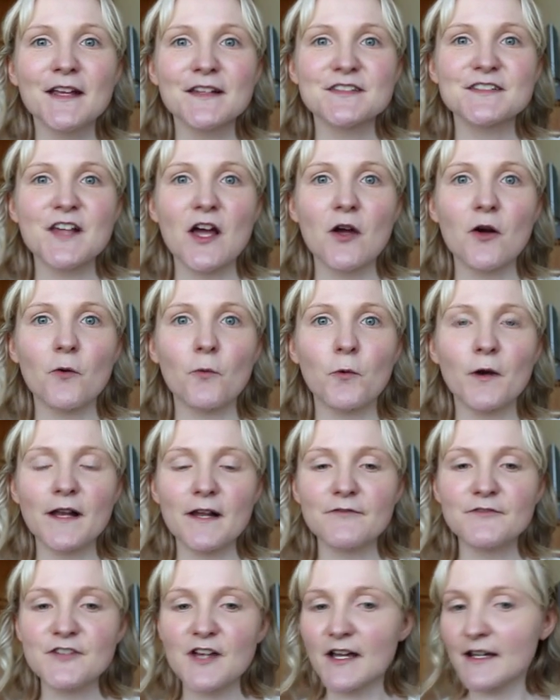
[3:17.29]
So what
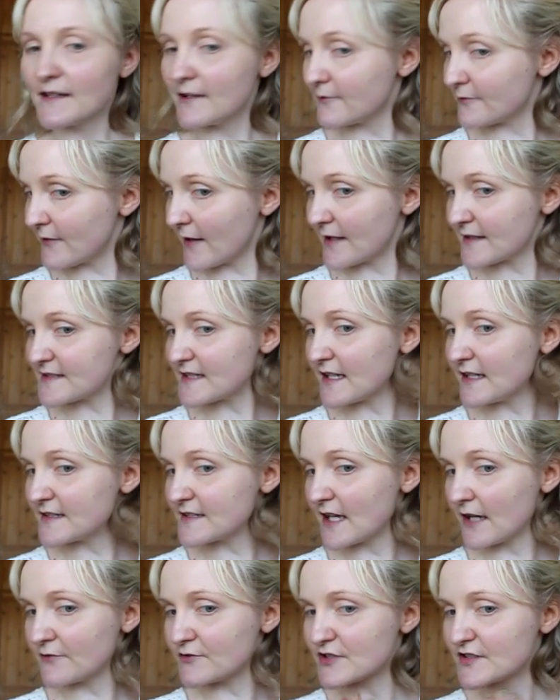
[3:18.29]
I've done first
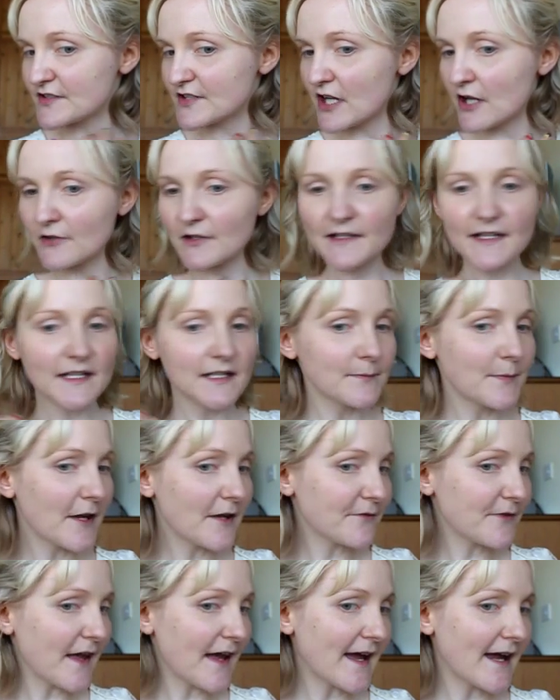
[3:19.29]
is I've just curled a little bit
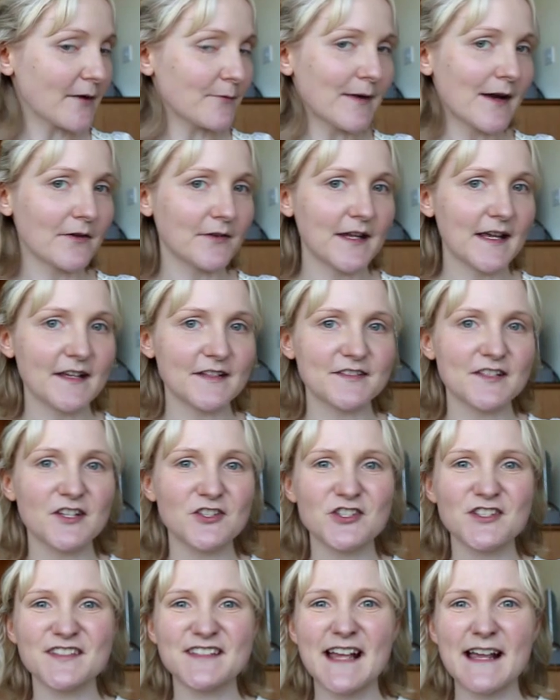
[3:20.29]
of the hair around here, so
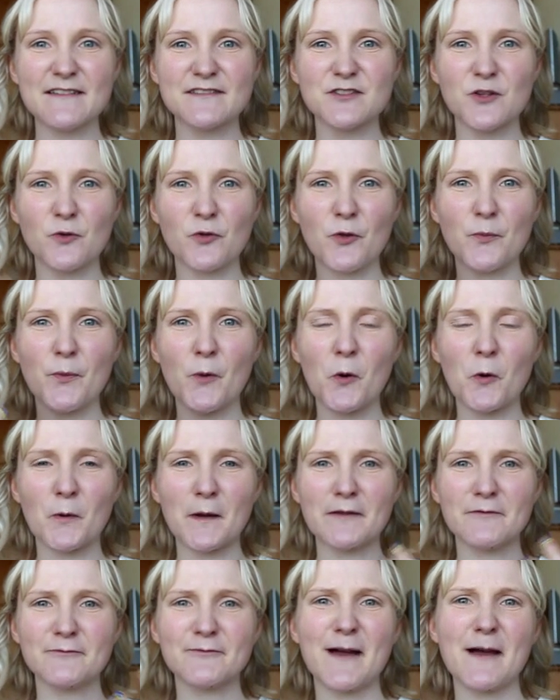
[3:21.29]
it just saves all the
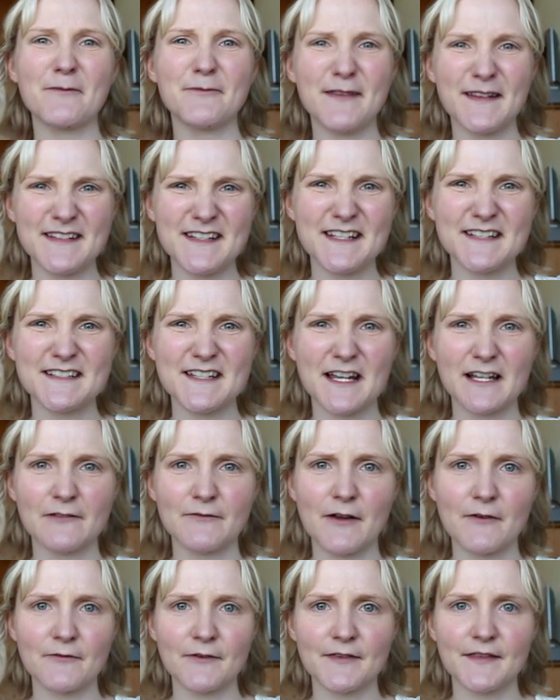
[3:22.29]
boring faffy detail
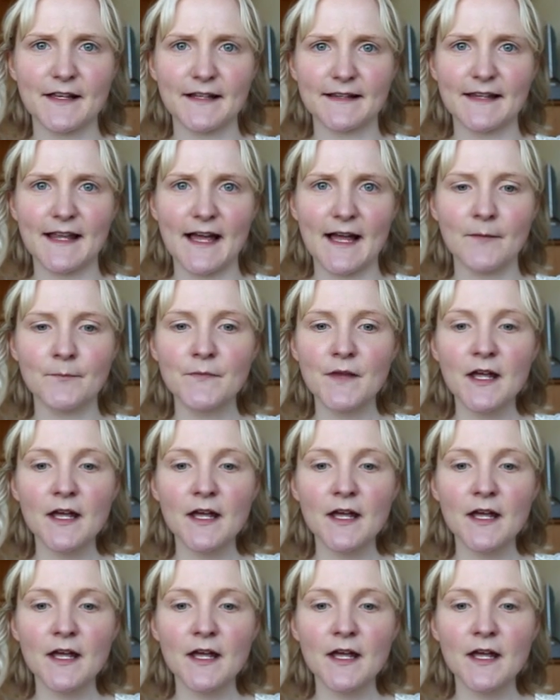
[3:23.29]
of everything there.